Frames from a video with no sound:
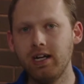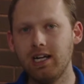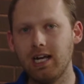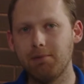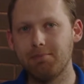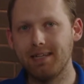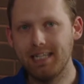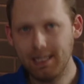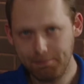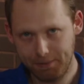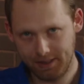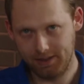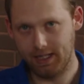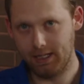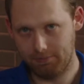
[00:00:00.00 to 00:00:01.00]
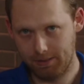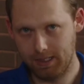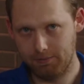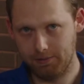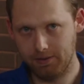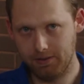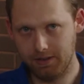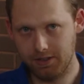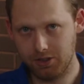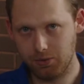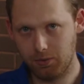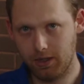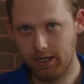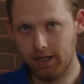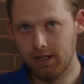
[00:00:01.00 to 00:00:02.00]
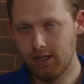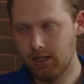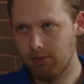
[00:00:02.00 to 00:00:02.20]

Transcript: and manipulate people in this way.